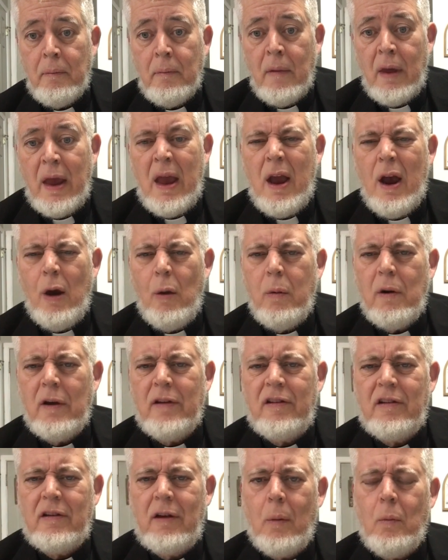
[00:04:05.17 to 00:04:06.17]
Here was
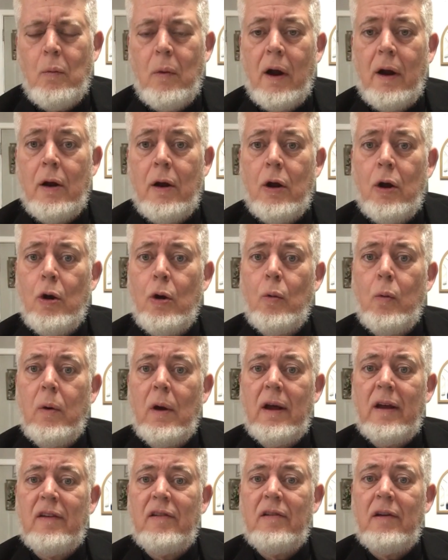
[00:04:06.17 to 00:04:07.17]
someone who
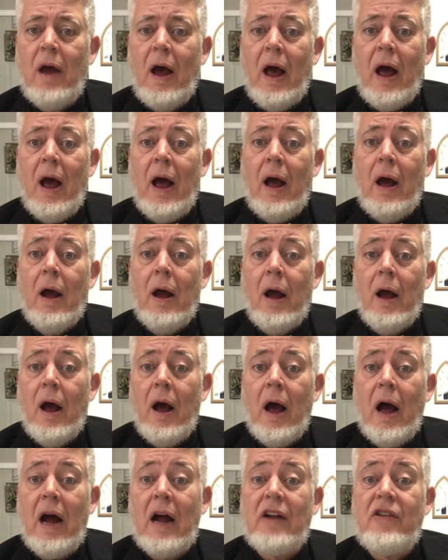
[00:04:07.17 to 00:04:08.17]
was
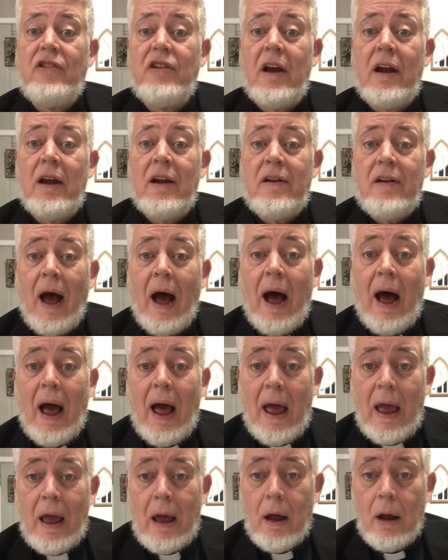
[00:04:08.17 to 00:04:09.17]
a
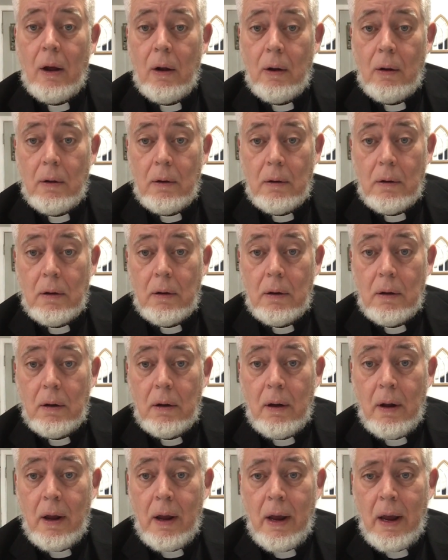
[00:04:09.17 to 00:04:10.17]
Gentile.
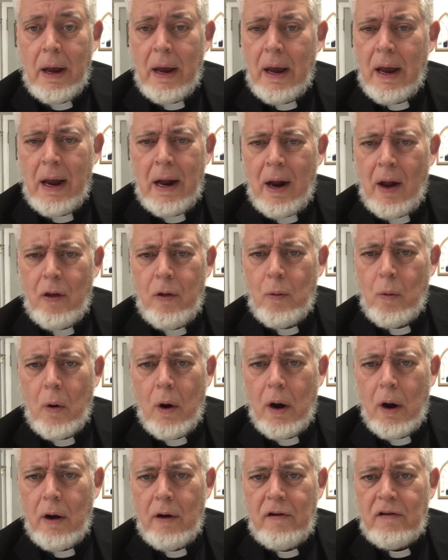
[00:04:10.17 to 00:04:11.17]
In other
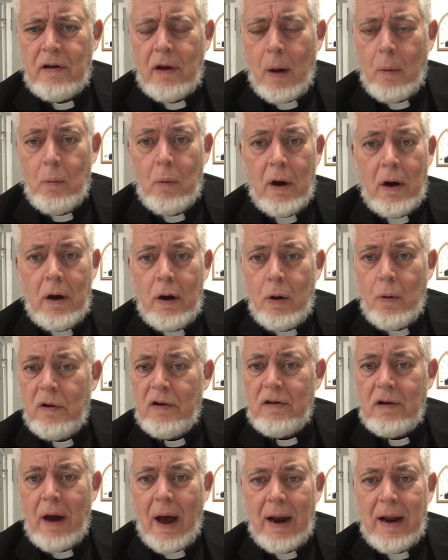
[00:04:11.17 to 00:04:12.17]
words, someone who
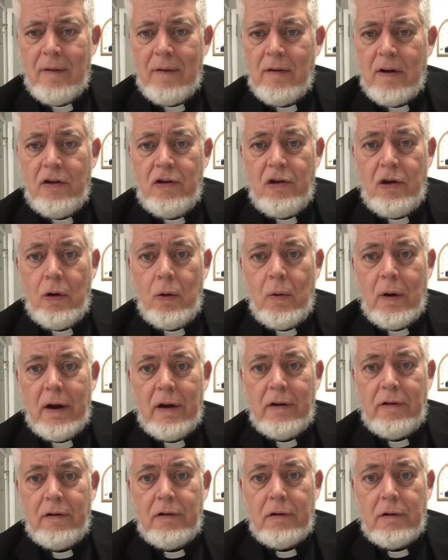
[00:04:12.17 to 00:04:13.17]
was not even
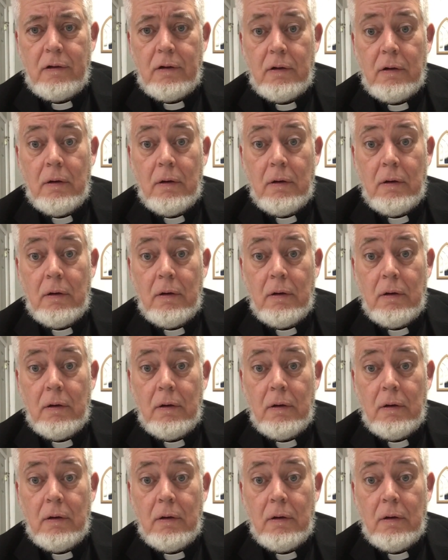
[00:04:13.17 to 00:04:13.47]
Jewish.